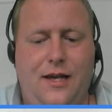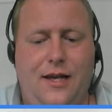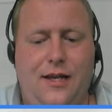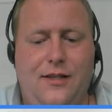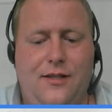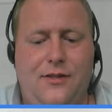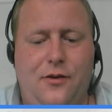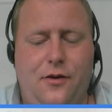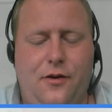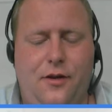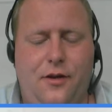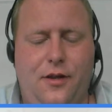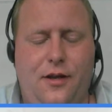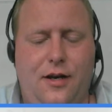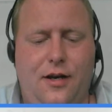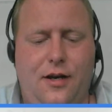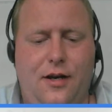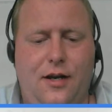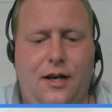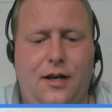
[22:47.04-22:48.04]
nails
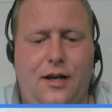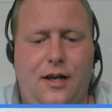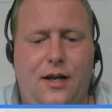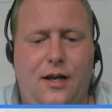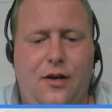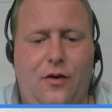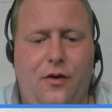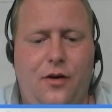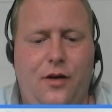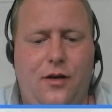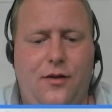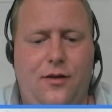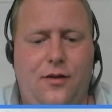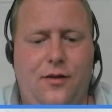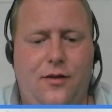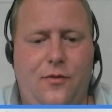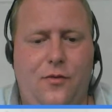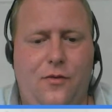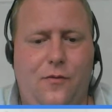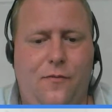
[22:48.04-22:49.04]
dirty there and
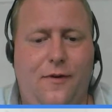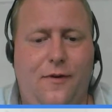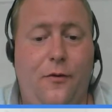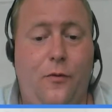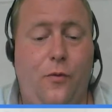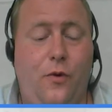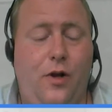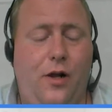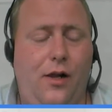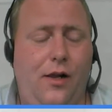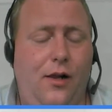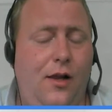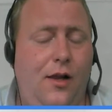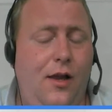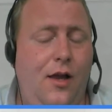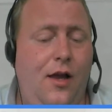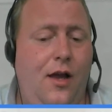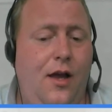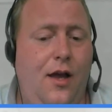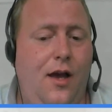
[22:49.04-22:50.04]
learn it very
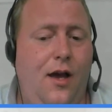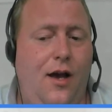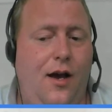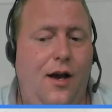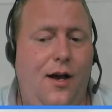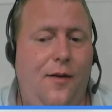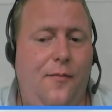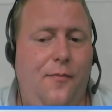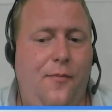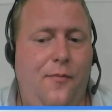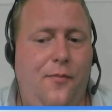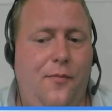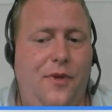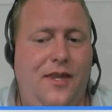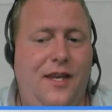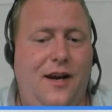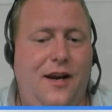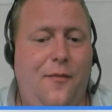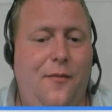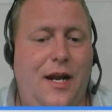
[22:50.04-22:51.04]
well.
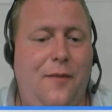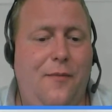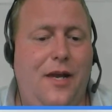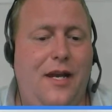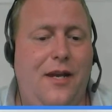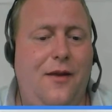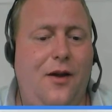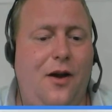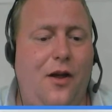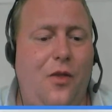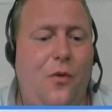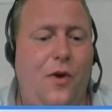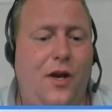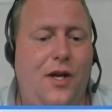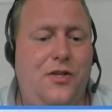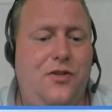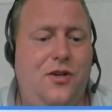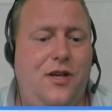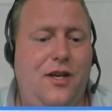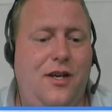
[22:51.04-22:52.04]
But there are many
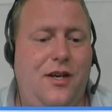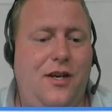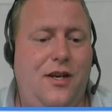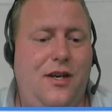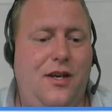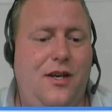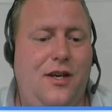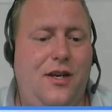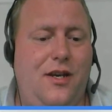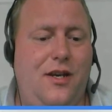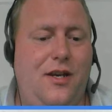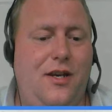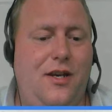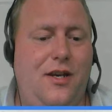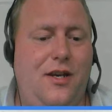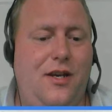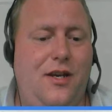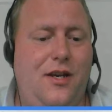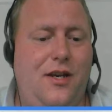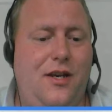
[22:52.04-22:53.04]
other ways you can
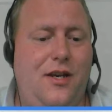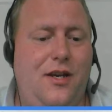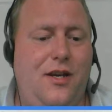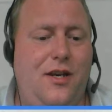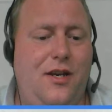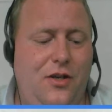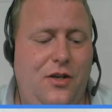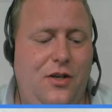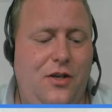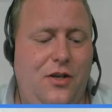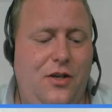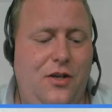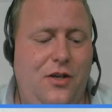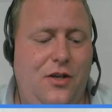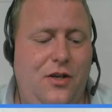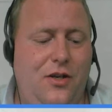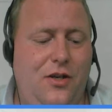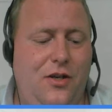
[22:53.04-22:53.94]
do it.